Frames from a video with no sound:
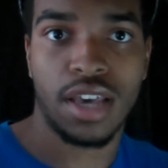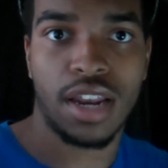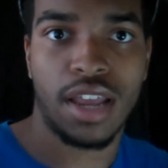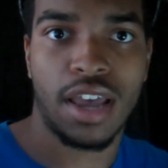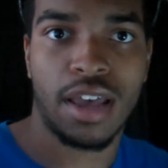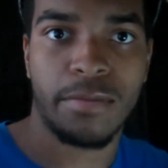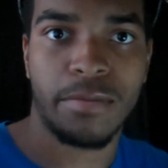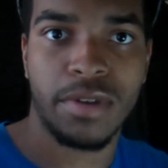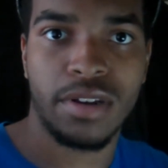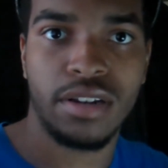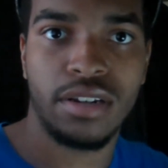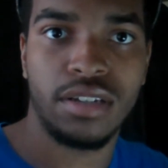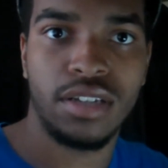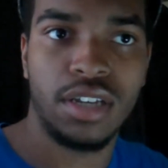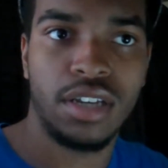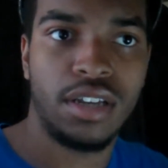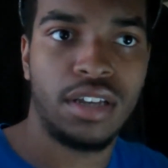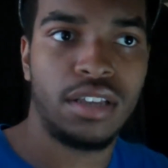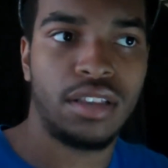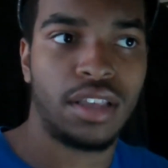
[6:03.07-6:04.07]
that happened
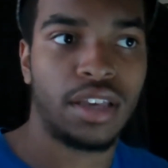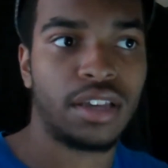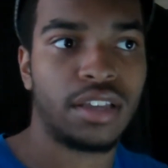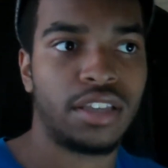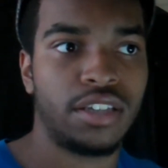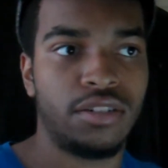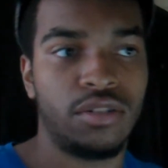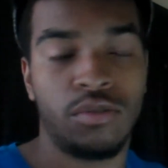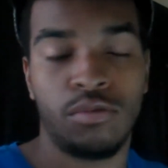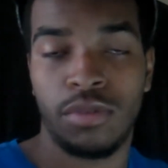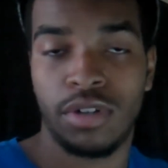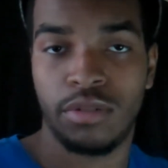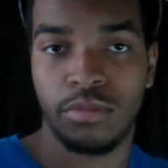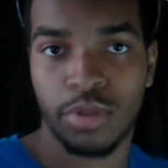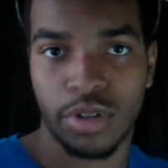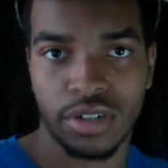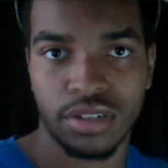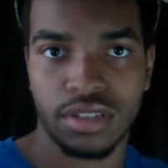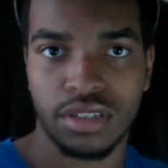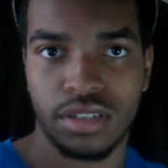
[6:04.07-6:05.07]
that killed 1
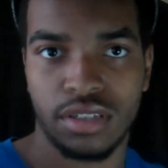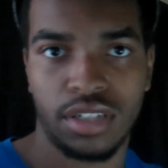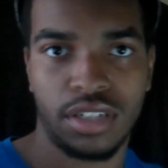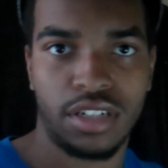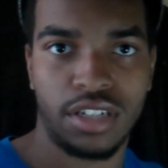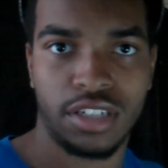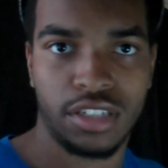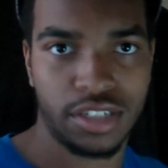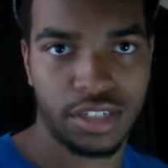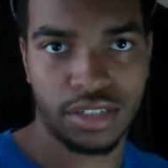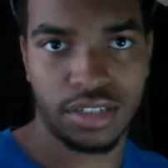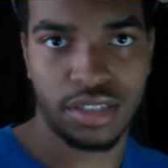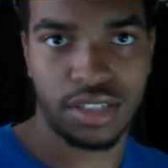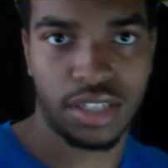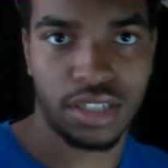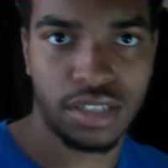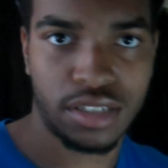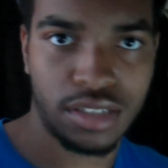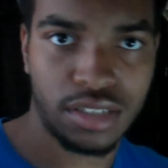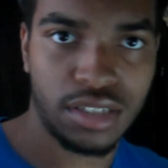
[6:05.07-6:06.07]
person and injured
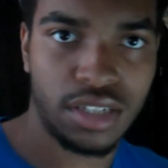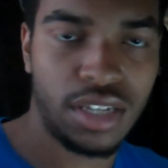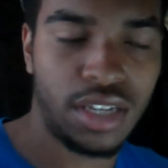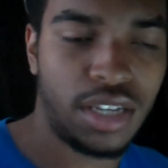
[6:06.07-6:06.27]
6.